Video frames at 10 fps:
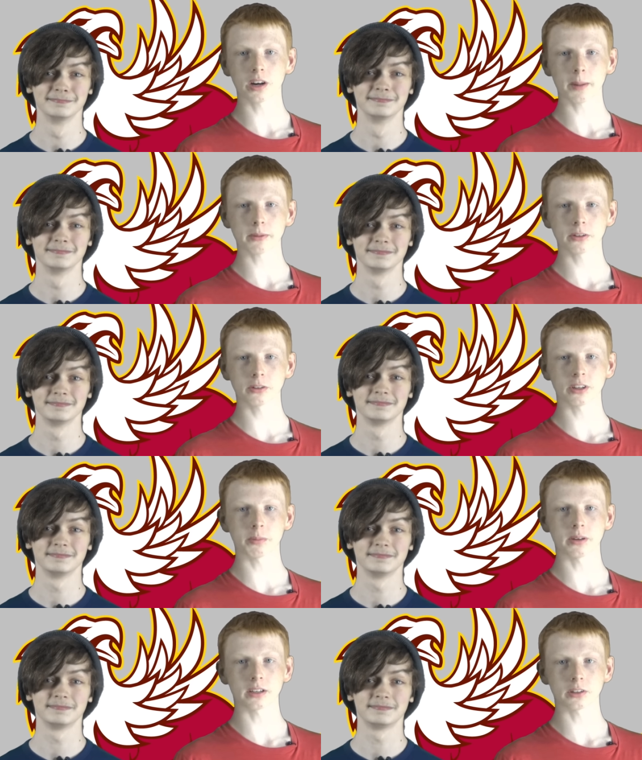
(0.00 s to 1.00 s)
Speaker 1: opportunity
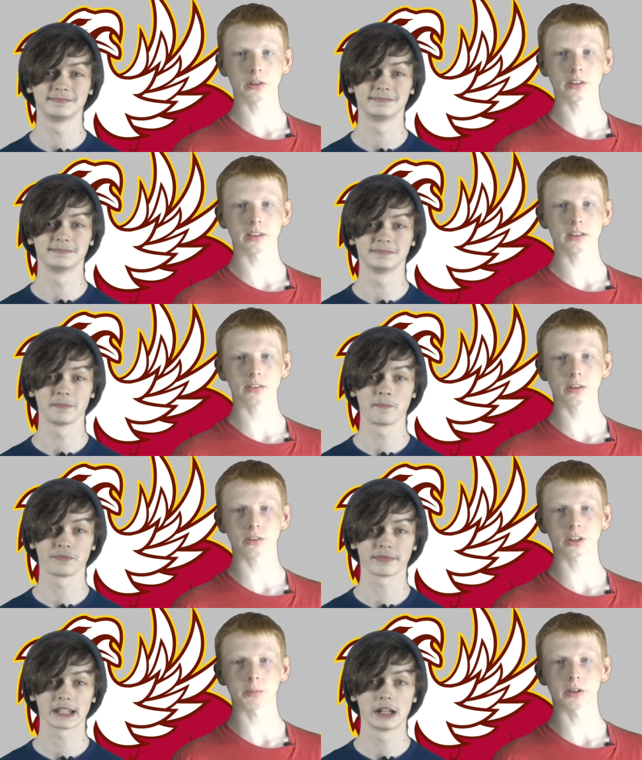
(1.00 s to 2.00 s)
to be included in this
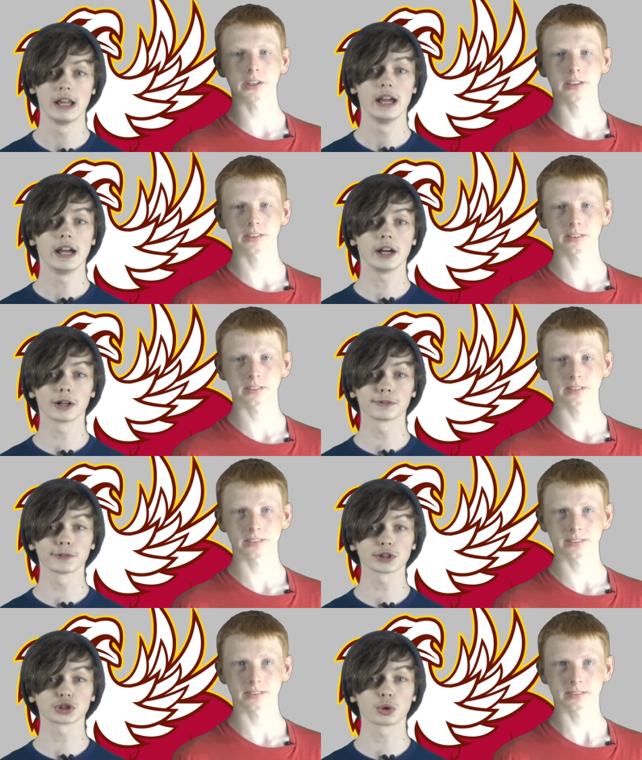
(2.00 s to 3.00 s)
year's yearbook.
Speaker 2: In our
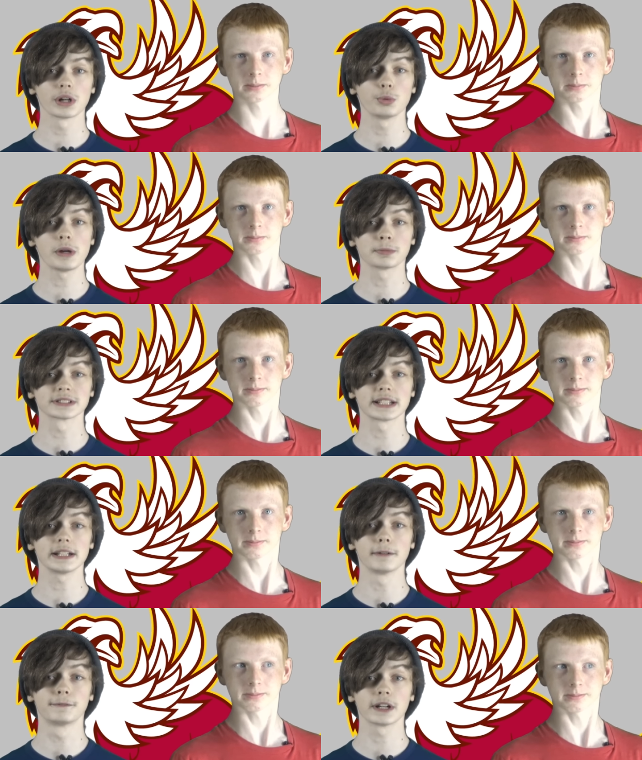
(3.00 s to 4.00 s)
first story, we
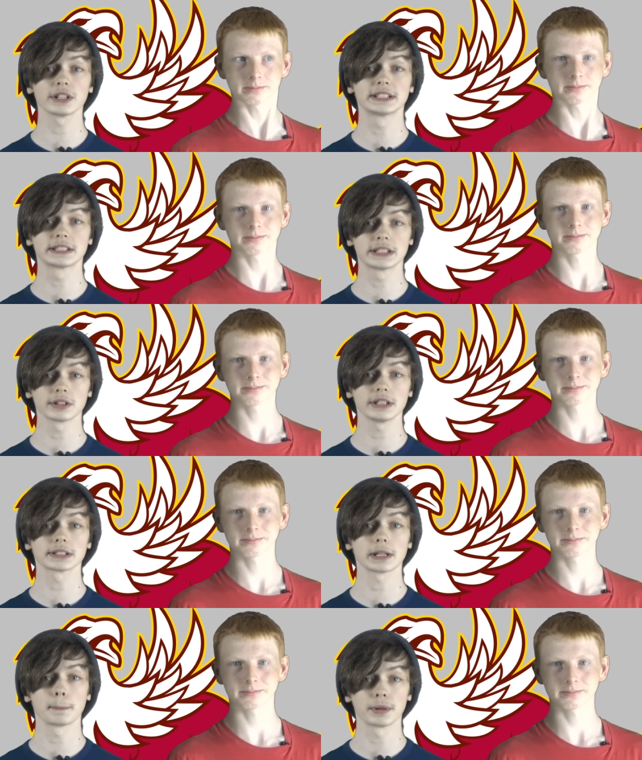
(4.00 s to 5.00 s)
present a very
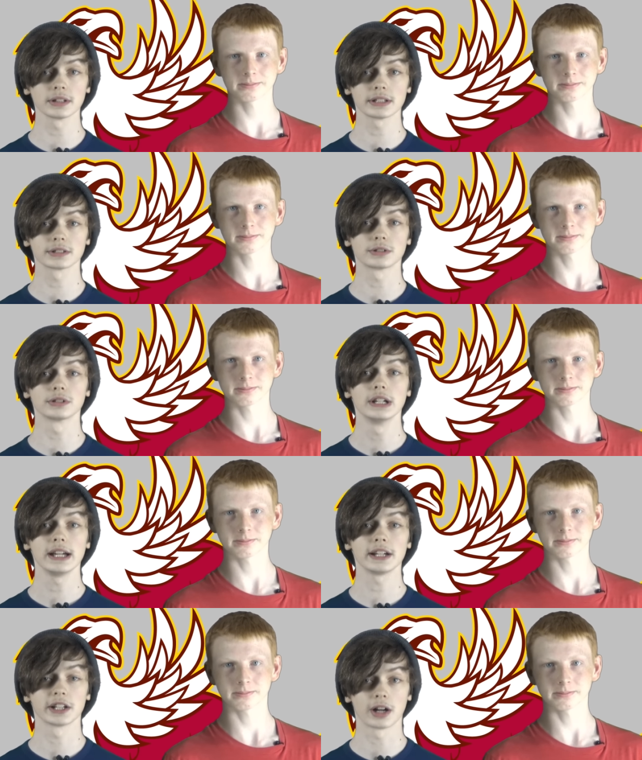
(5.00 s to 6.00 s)
serious and political
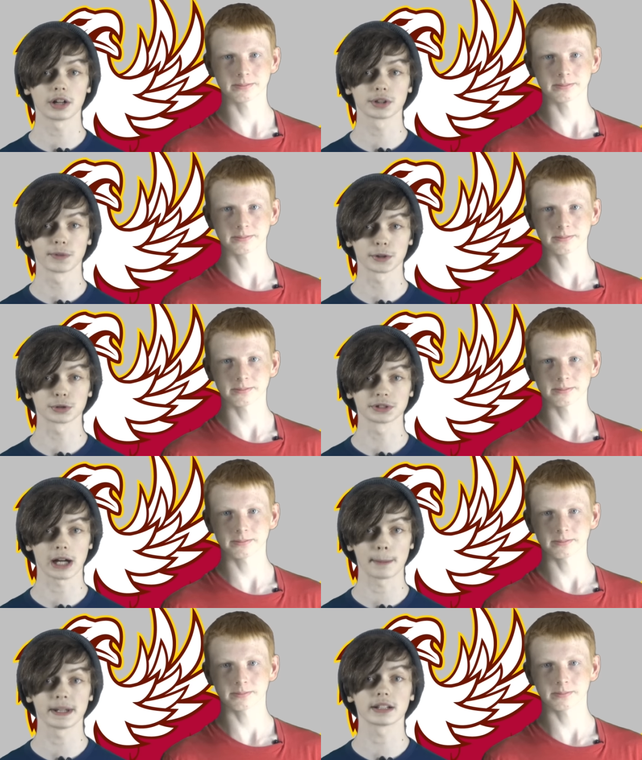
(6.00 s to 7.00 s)
and controversial
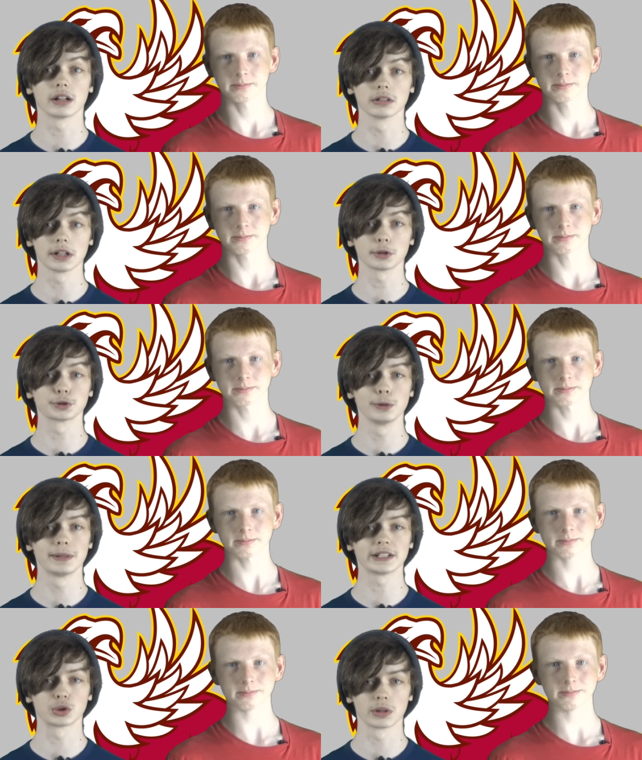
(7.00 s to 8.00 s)
topic a little too big to